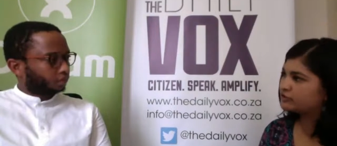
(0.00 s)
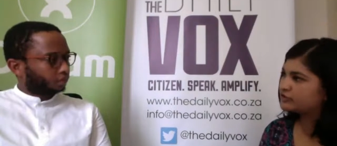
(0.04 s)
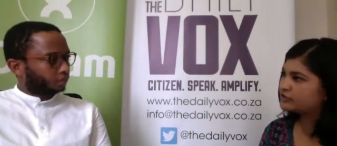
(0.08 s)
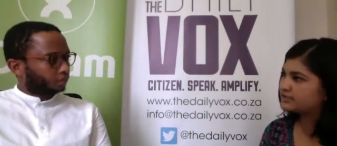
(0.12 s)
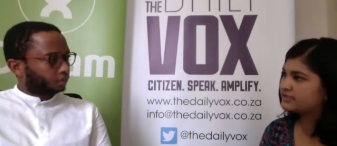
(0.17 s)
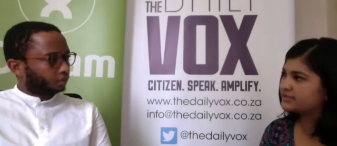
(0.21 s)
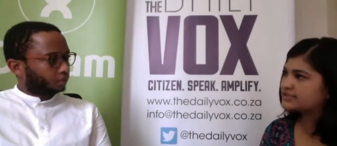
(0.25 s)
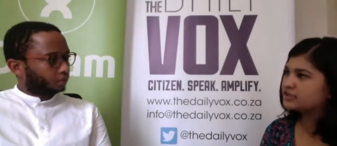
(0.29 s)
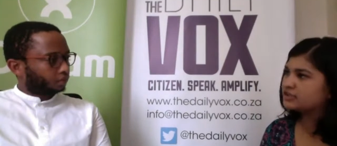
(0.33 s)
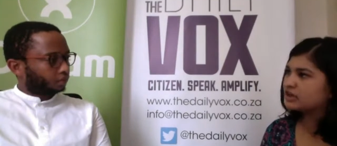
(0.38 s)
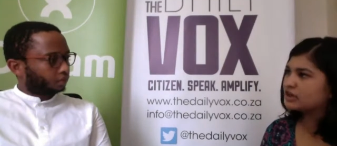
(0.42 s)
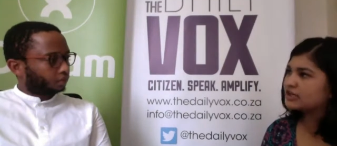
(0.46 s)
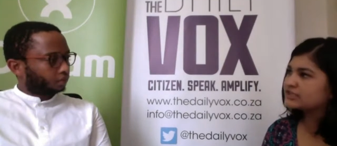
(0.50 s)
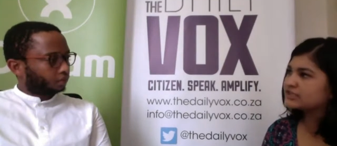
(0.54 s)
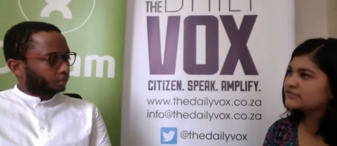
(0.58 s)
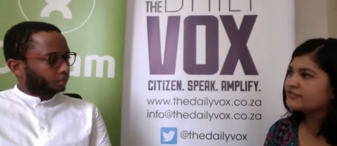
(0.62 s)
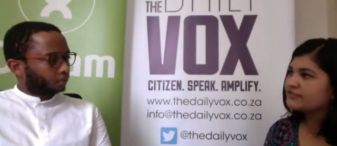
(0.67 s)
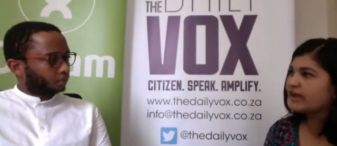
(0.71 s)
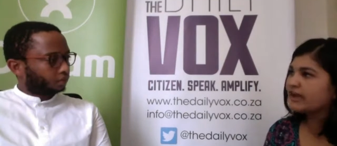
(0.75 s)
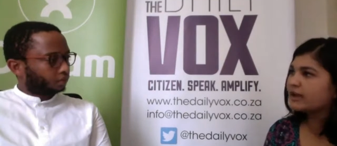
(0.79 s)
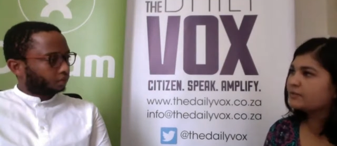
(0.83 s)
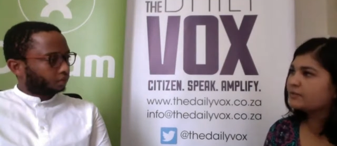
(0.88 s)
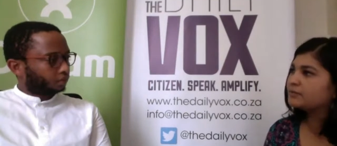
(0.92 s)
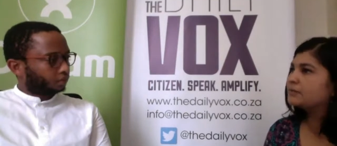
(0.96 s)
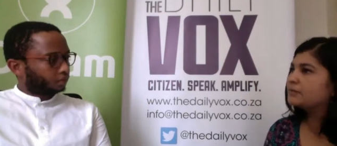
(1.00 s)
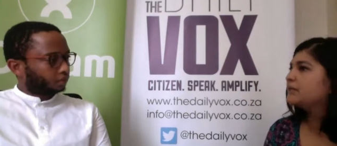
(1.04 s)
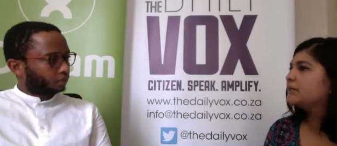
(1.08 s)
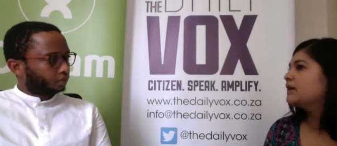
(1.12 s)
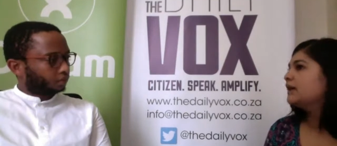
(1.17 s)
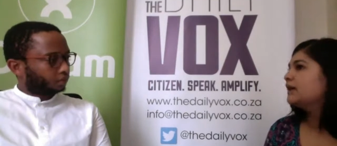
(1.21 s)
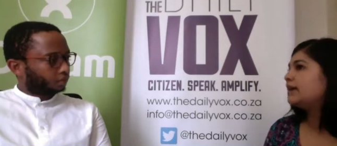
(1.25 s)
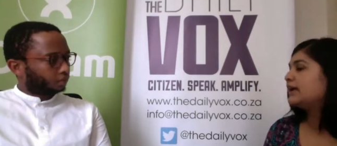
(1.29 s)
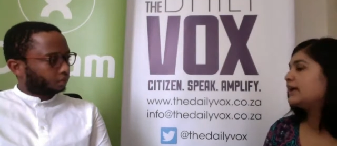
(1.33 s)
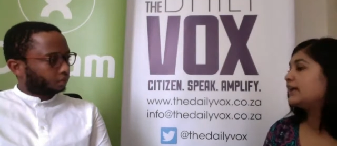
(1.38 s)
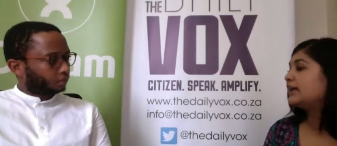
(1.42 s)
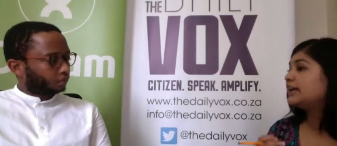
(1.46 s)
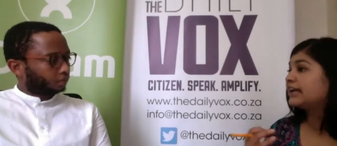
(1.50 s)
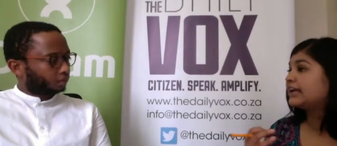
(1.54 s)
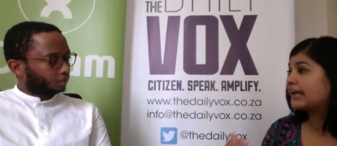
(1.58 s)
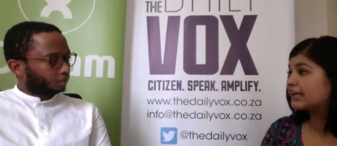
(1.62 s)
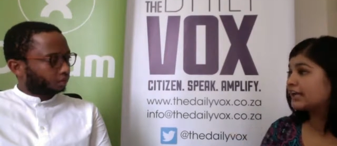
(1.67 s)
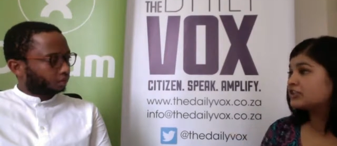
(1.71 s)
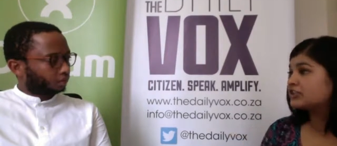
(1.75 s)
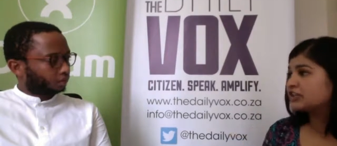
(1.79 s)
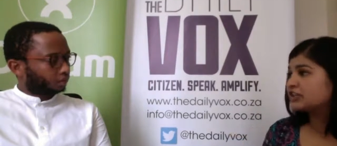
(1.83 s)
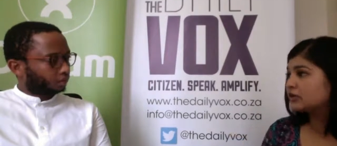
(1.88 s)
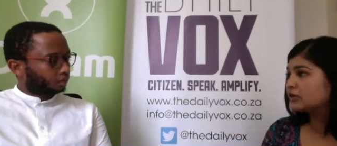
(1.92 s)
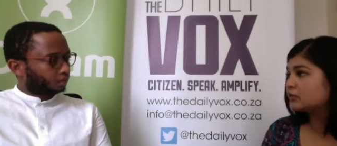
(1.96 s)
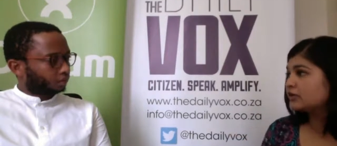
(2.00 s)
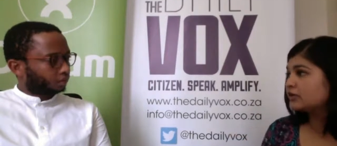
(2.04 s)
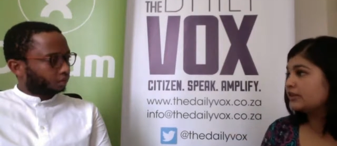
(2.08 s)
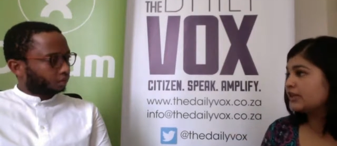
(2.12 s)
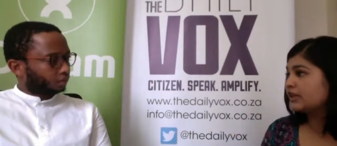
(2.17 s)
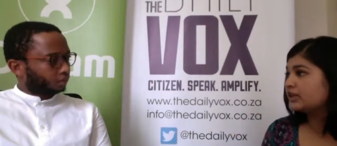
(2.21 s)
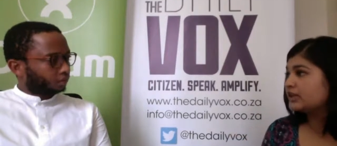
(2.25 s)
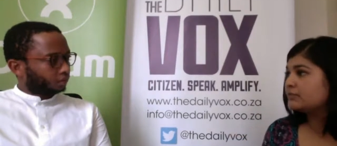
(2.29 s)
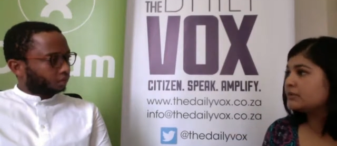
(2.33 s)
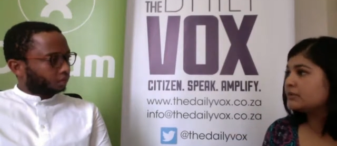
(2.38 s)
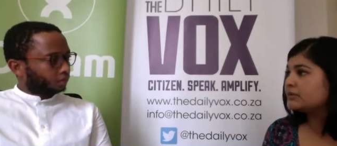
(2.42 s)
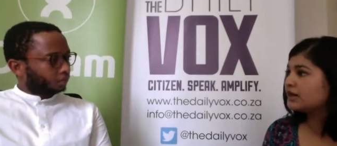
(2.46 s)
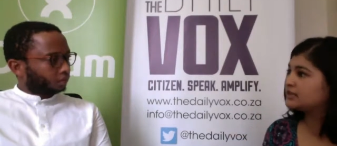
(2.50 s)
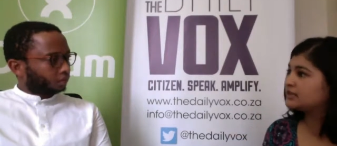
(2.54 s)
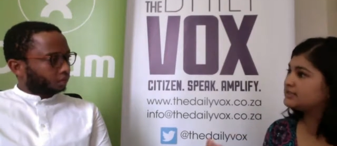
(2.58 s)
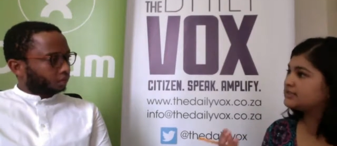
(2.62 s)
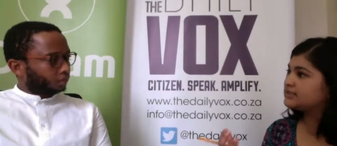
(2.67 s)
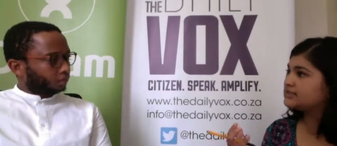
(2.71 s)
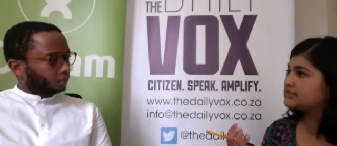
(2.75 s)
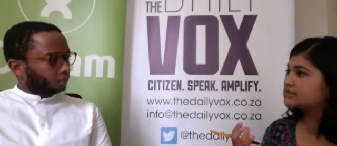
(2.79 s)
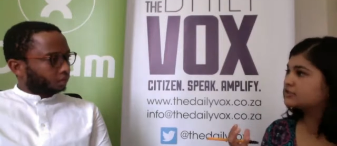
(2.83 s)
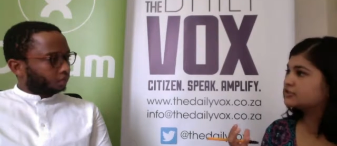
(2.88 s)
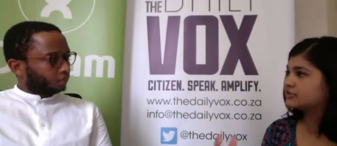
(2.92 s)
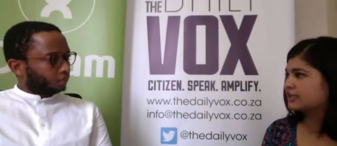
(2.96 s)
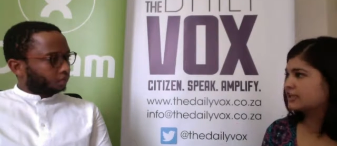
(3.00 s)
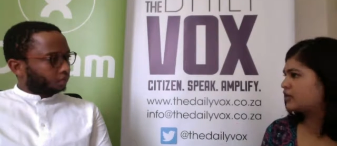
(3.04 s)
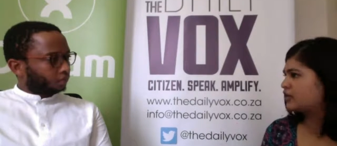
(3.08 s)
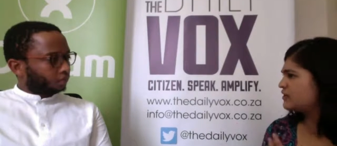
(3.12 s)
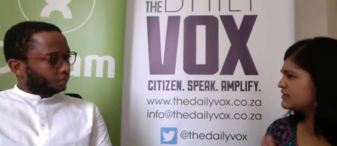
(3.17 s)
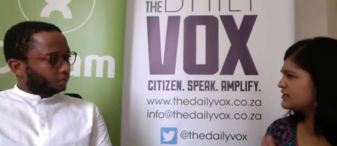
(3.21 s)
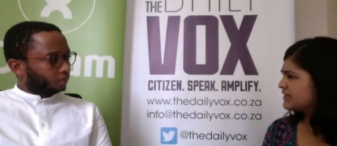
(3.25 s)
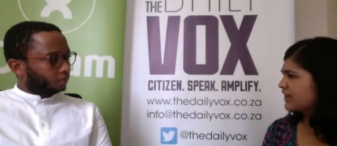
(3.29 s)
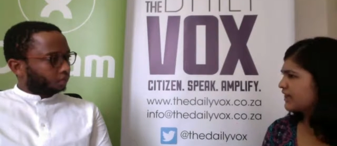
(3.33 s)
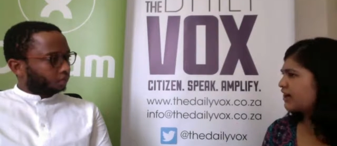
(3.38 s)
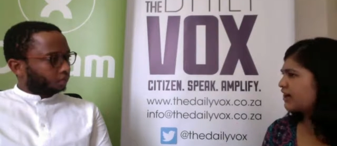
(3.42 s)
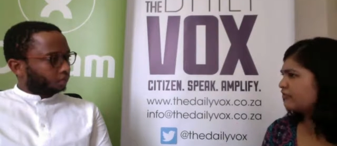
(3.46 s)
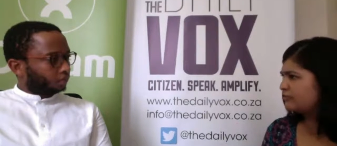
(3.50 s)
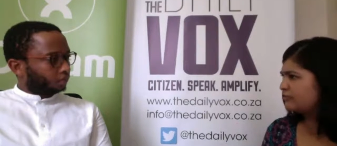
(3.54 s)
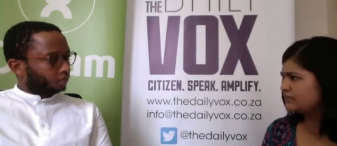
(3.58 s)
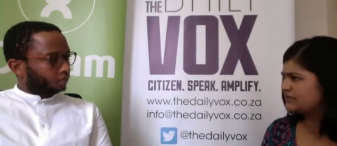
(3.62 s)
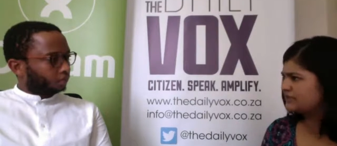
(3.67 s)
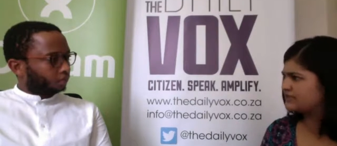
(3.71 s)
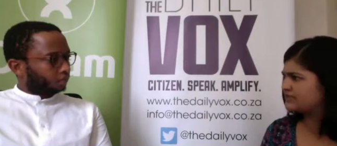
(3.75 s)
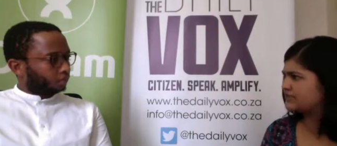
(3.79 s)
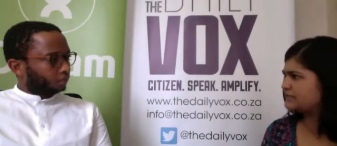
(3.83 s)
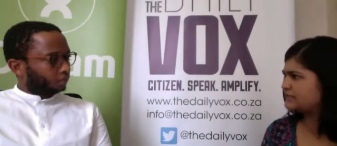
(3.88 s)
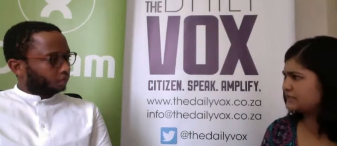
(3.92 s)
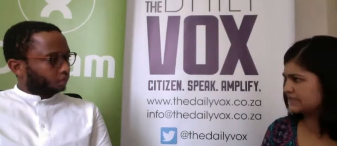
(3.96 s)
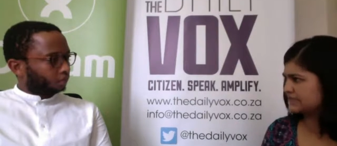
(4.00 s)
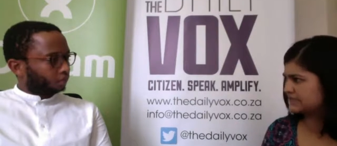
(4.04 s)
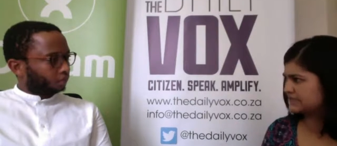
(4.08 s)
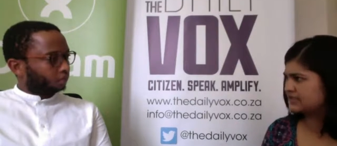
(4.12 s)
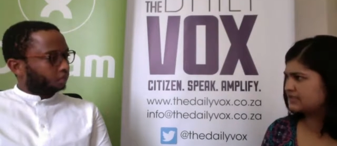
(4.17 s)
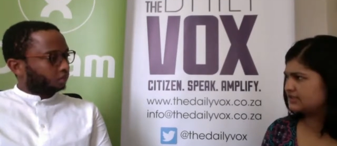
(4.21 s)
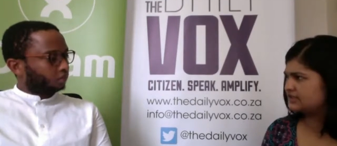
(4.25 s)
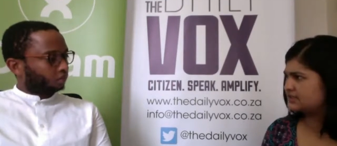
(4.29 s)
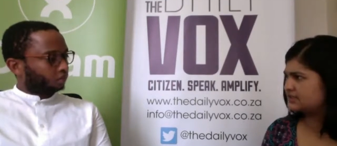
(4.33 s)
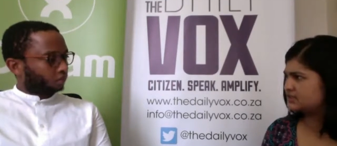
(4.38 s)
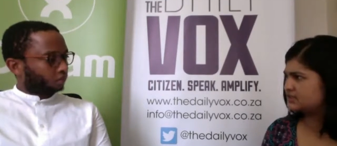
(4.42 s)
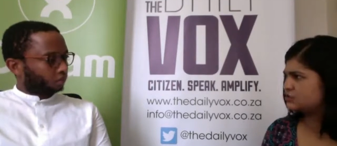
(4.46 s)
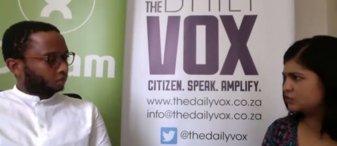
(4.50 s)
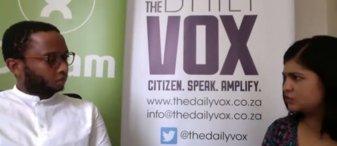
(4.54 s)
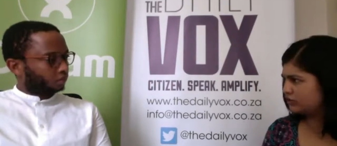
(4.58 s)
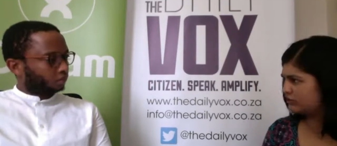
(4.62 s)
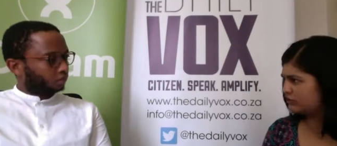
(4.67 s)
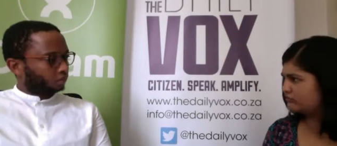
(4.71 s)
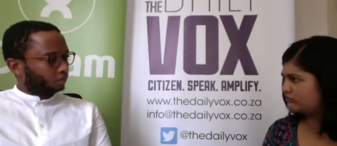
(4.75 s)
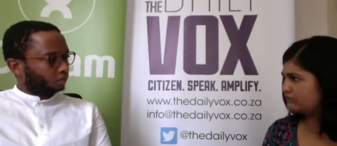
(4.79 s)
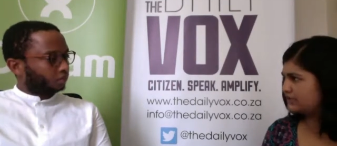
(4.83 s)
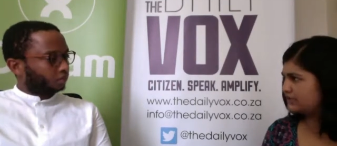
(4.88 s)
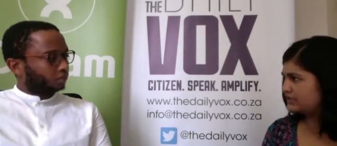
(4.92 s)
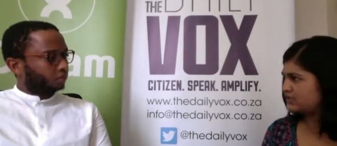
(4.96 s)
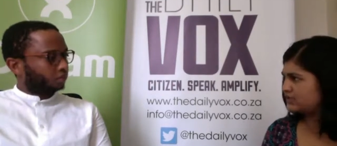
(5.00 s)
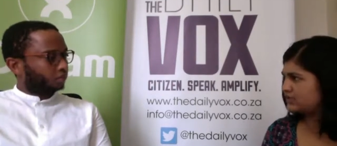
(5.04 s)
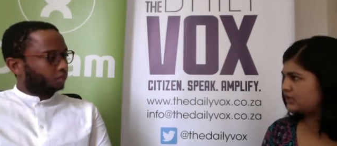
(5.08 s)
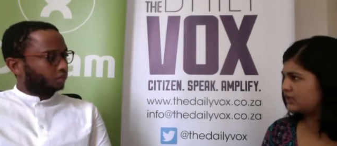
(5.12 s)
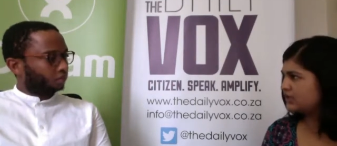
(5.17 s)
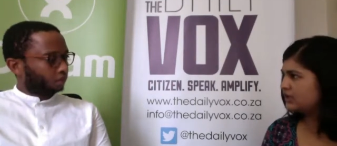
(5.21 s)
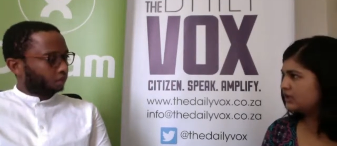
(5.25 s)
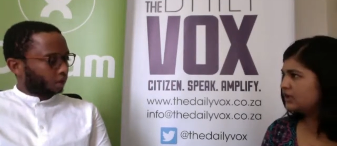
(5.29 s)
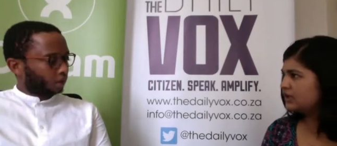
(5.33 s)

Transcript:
Speaker 1: Is Oxfam engaging with any parties? Because I know it's a government and business sort of meeting.